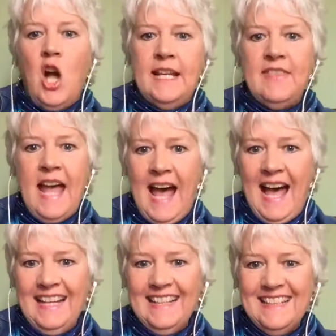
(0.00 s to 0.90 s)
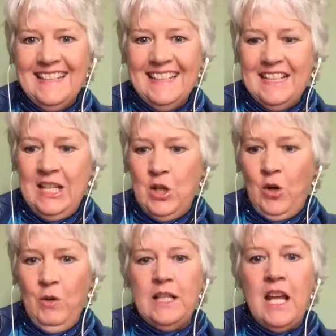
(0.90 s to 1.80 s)
at that,
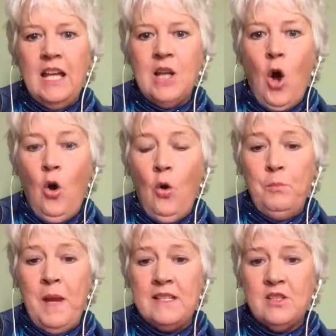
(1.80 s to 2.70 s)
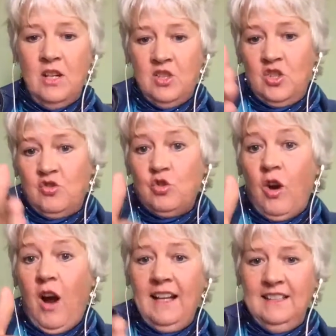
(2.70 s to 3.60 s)
and hope based on
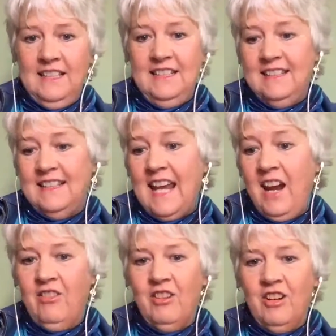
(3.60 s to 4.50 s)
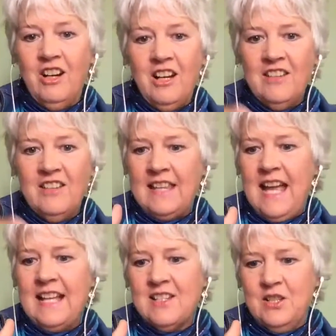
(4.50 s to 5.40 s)
trial and error that
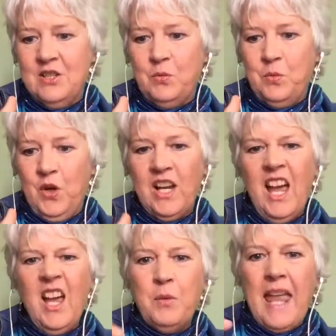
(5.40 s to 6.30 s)
that's going to work. We